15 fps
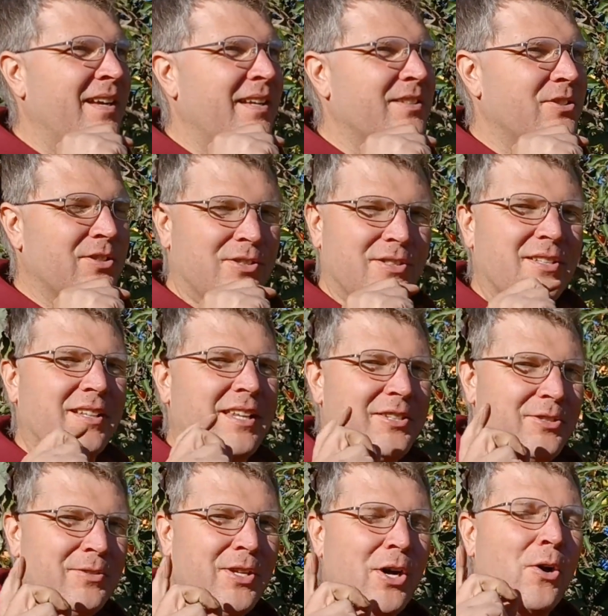Just to
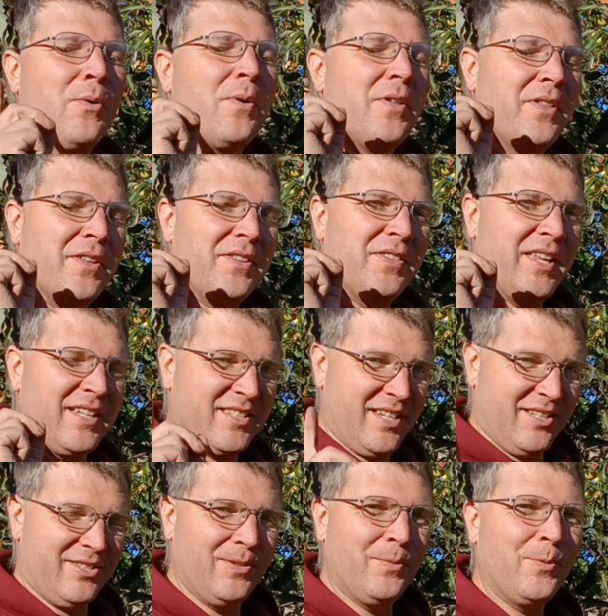let you know, that
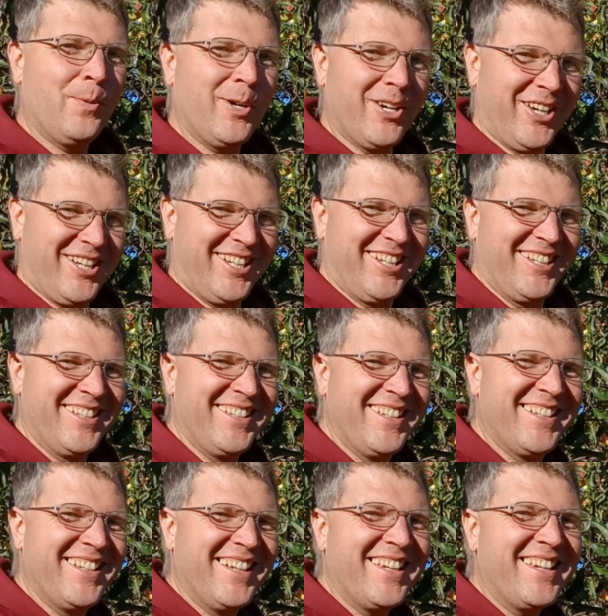doesn't work.
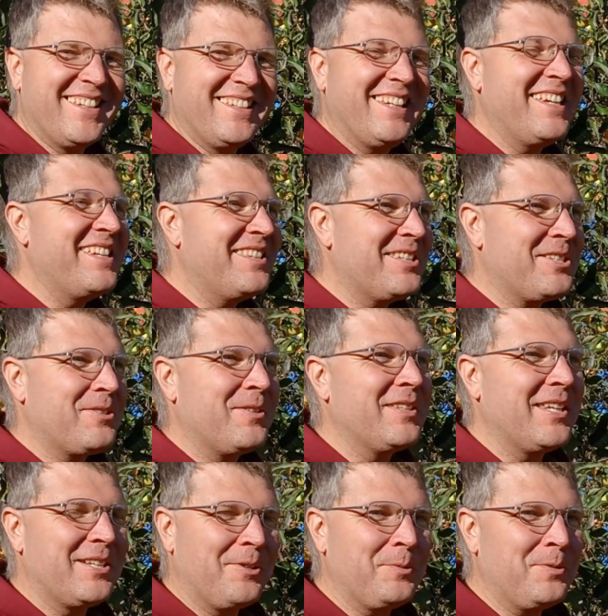In the industry,
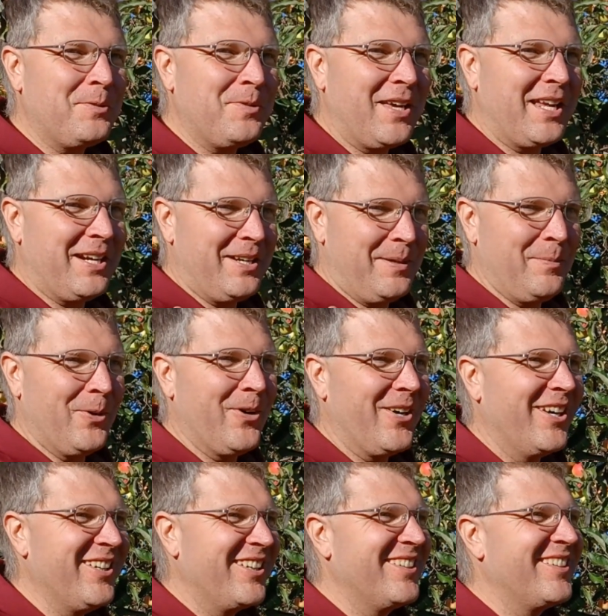they don't do that
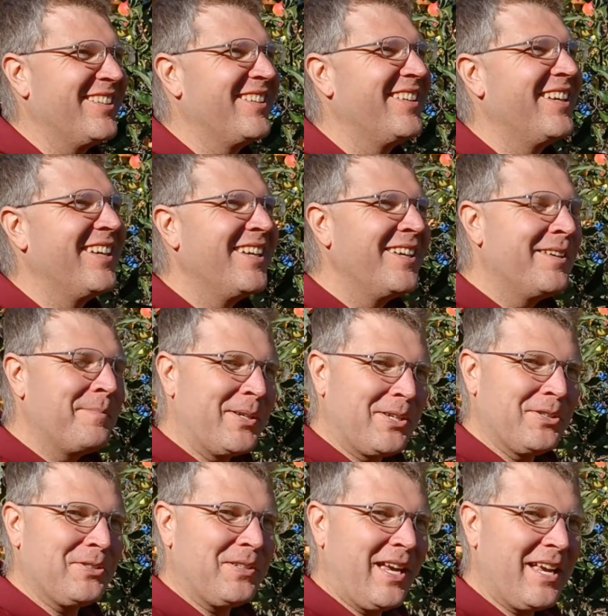anymore.
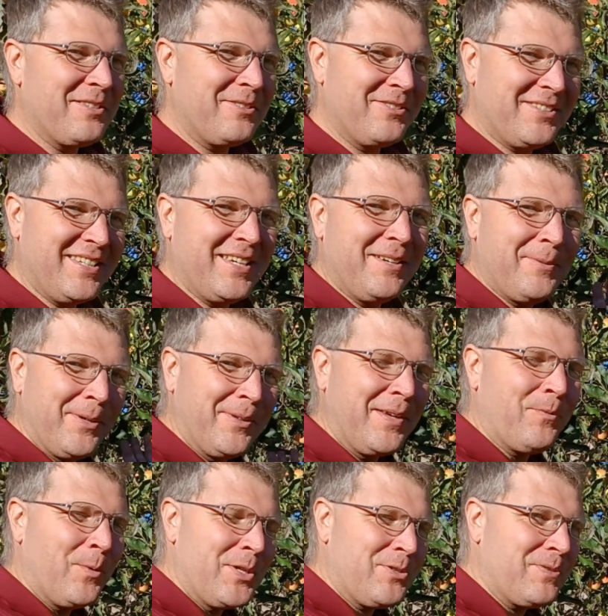Because as you see, we only
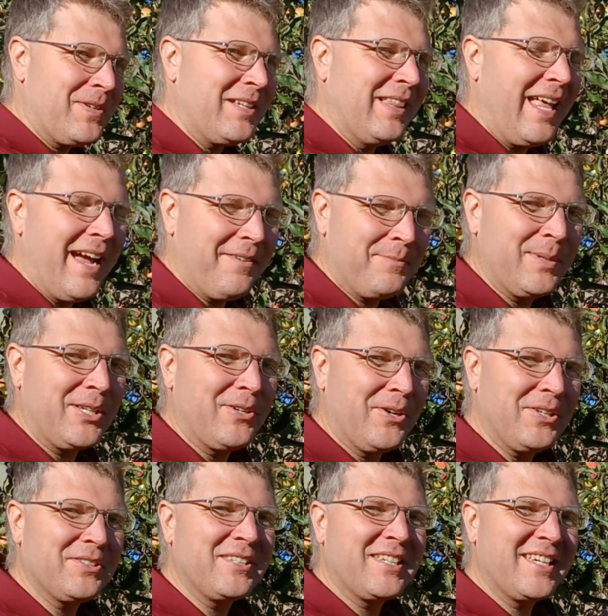have one tree left
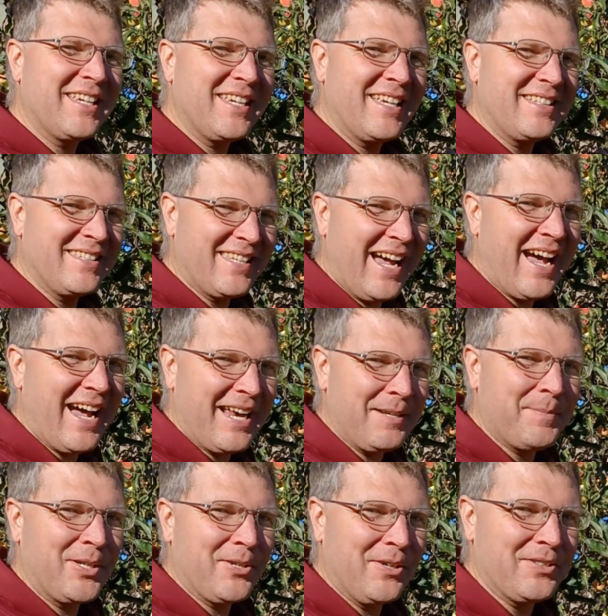because it
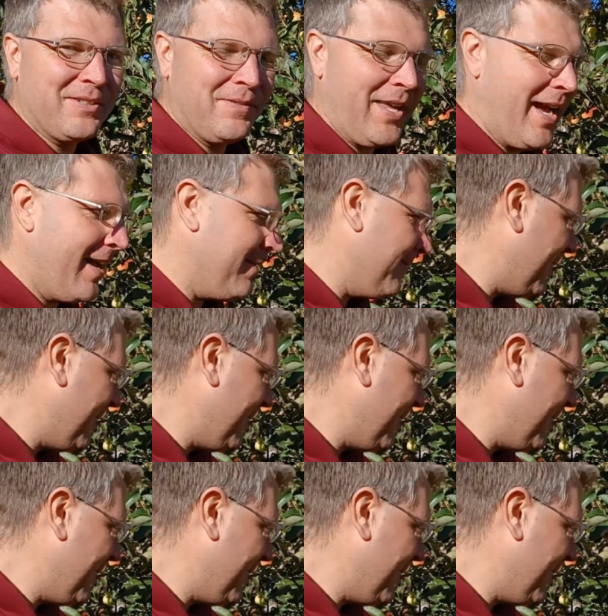died because of that.